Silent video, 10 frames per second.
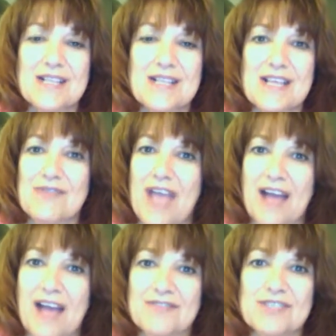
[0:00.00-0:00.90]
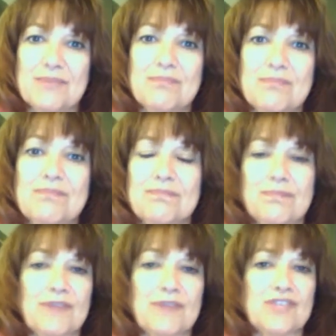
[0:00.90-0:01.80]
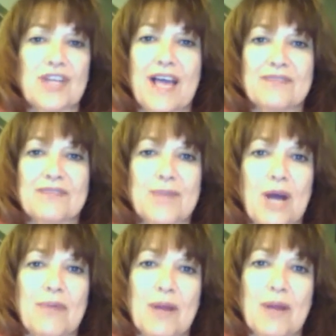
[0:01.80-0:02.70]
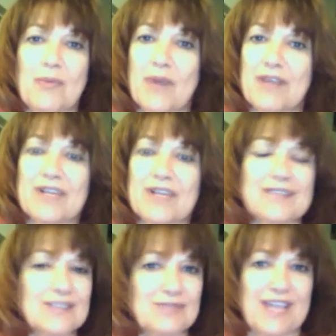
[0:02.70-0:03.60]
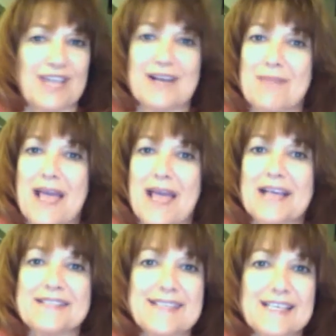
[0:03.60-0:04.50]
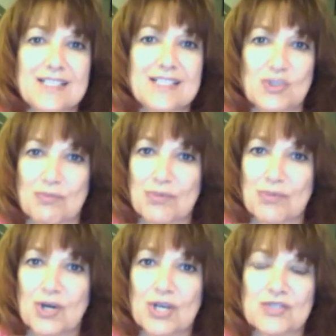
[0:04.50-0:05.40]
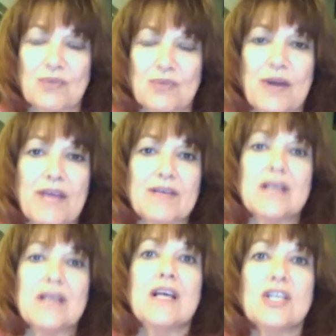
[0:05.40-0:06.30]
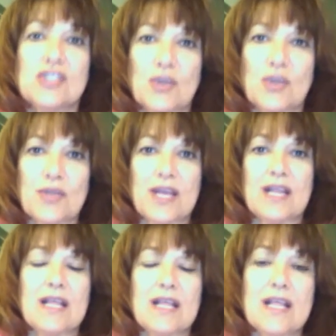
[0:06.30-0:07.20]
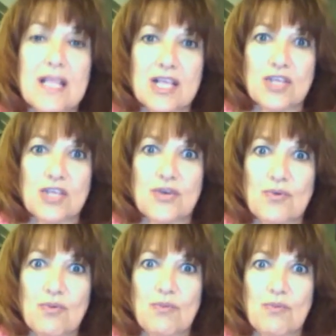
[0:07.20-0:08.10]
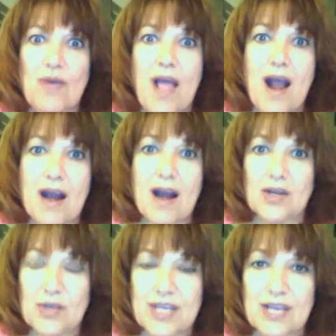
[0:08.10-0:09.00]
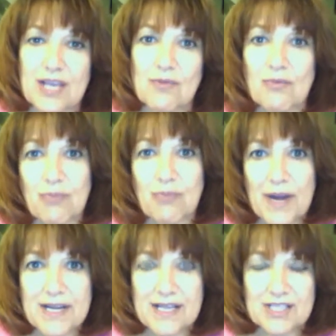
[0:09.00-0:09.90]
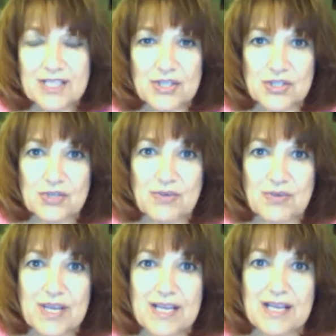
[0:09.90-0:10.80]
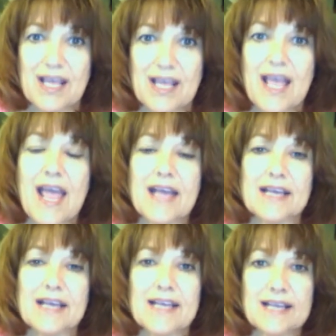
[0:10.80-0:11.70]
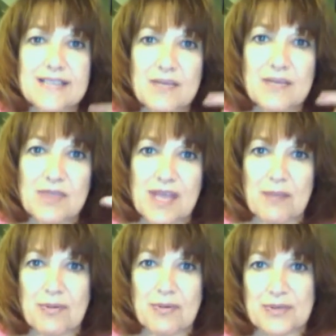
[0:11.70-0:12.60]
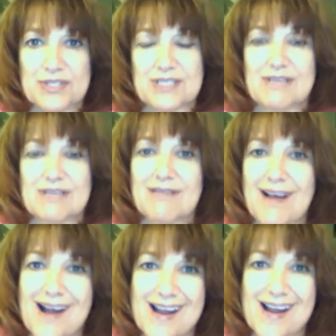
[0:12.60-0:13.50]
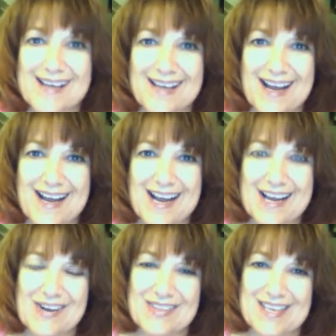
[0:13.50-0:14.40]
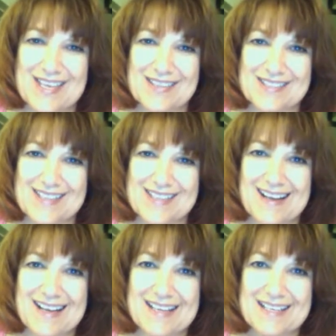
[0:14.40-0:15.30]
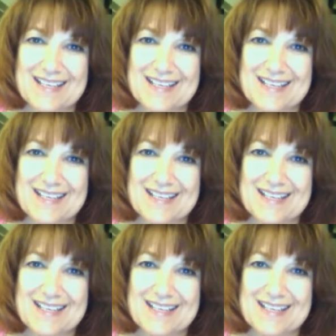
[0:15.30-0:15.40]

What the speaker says: If you have to lift your laptop up or whatever, get a stack of magazines or books or whatever, so that you are looking right into the screen and connecting with that person eye to eye on the other side.